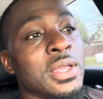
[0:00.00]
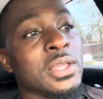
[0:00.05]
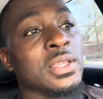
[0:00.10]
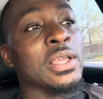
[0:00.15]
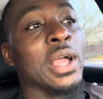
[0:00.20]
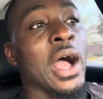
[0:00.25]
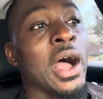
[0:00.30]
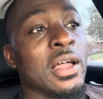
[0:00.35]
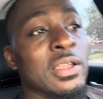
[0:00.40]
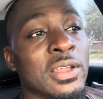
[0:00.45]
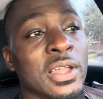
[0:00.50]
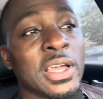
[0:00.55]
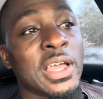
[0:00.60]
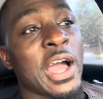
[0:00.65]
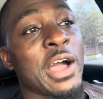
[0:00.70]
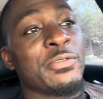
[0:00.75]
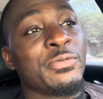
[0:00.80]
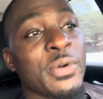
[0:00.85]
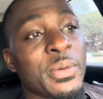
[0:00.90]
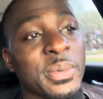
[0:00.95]
Y'all look
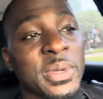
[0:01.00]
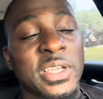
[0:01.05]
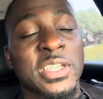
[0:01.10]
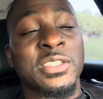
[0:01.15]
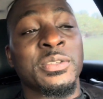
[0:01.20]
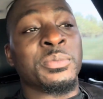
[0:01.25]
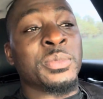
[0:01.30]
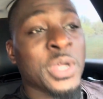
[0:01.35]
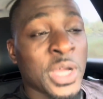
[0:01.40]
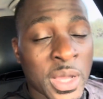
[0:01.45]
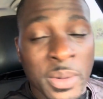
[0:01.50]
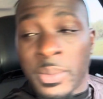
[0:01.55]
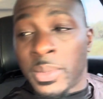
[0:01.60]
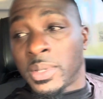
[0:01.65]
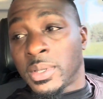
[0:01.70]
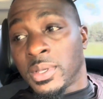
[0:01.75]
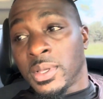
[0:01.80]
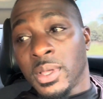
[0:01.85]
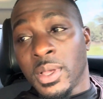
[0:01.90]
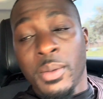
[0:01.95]
out for me because I'm
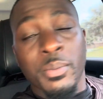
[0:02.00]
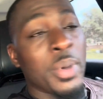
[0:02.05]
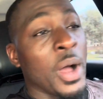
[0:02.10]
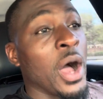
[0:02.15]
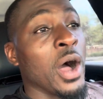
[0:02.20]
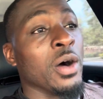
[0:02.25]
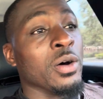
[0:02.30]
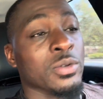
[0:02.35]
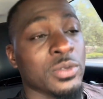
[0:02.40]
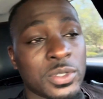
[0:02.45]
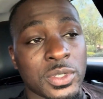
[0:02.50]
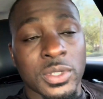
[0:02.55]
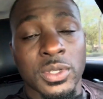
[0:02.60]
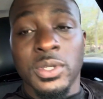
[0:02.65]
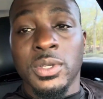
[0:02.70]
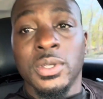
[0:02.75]
coming. Pause.